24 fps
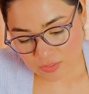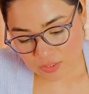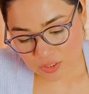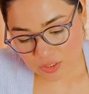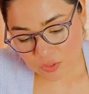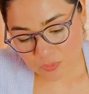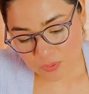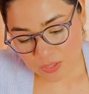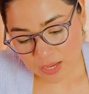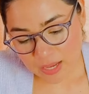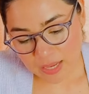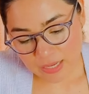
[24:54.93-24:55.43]

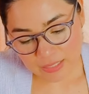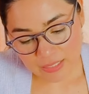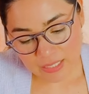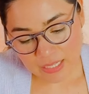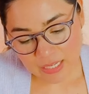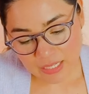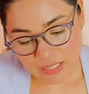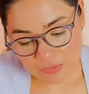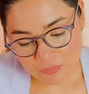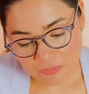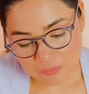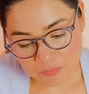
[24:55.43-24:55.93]
So yeah,
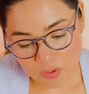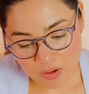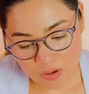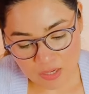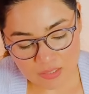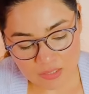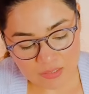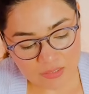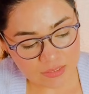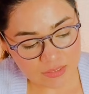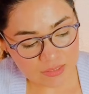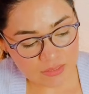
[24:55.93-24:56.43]
King of
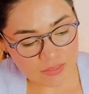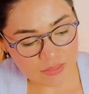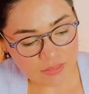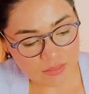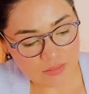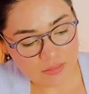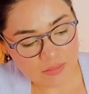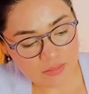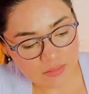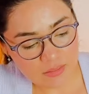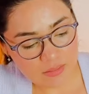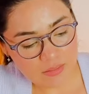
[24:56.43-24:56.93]
Wands.
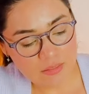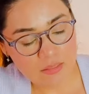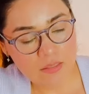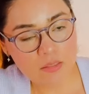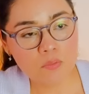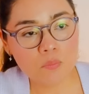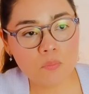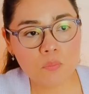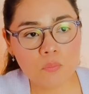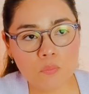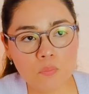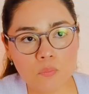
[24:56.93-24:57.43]

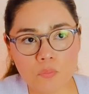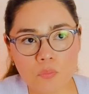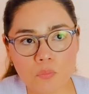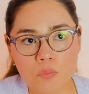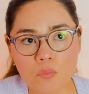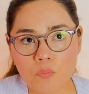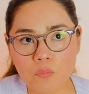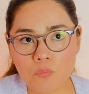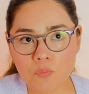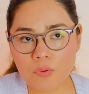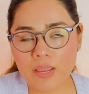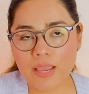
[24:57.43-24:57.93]

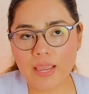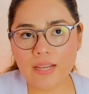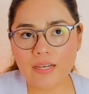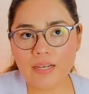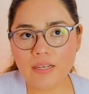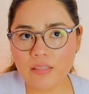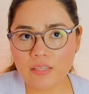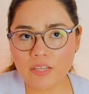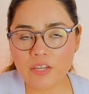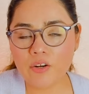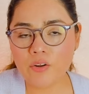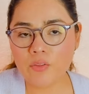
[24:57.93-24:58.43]

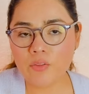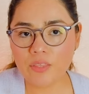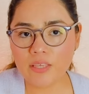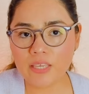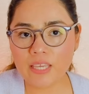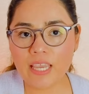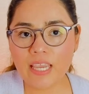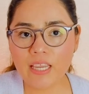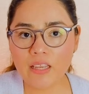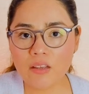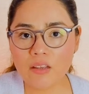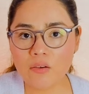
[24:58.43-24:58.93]
And, you know, the
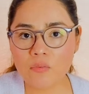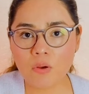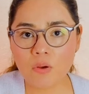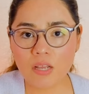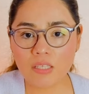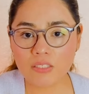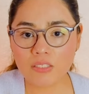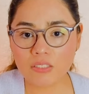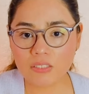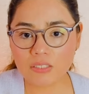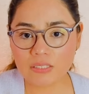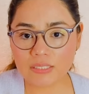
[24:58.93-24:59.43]
King of
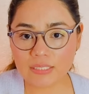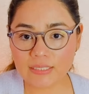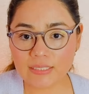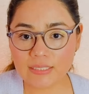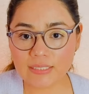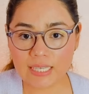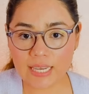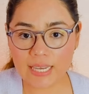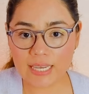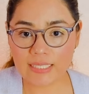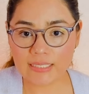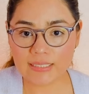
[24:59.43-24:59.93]
Wands
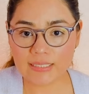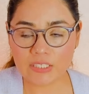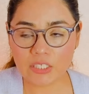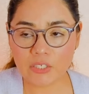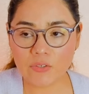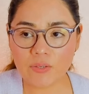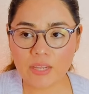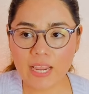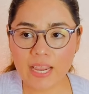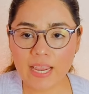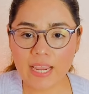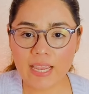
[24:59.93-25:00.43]
says,
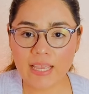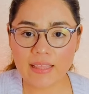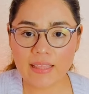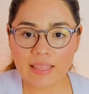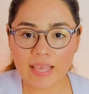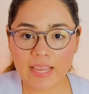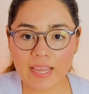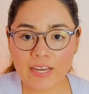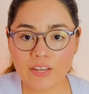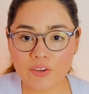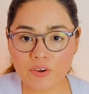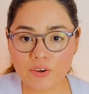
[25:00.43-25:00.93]
okay,
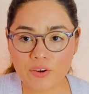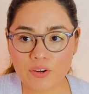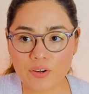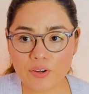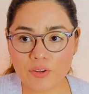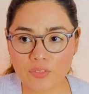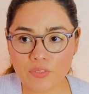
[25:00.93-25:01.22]
that you're,